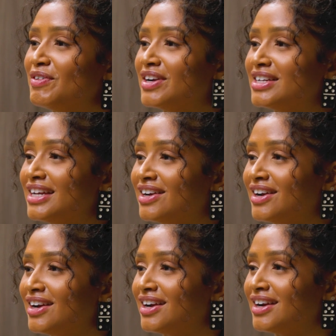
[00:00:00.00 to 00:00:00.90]
for a
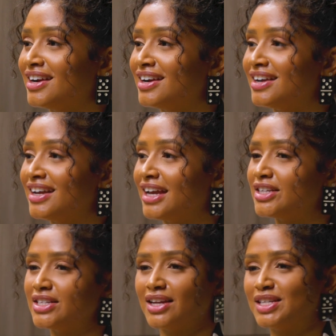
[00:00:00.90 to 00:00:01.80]
dinner and
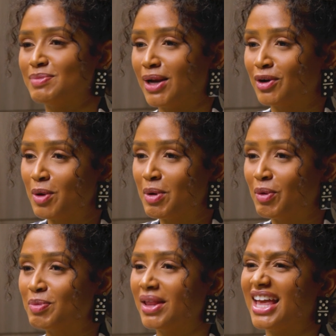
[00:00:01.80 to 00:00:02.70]
she said she made adobo,
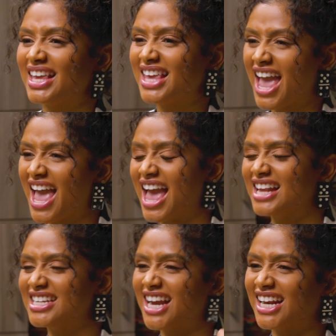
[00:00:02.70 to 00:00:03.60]
we'd be like, yeah,
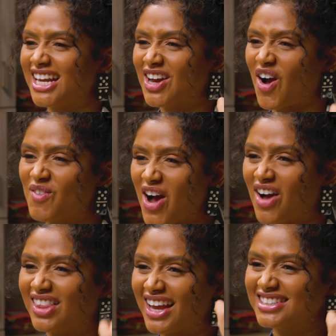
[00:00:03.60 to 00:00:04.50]
chicken
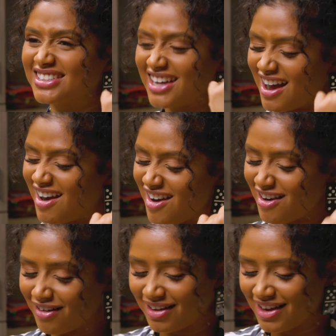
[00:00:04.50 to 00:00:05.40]
adobo, let's
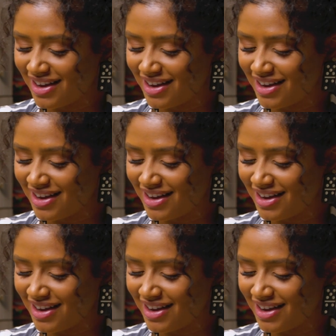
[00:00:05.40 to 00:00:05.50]
go.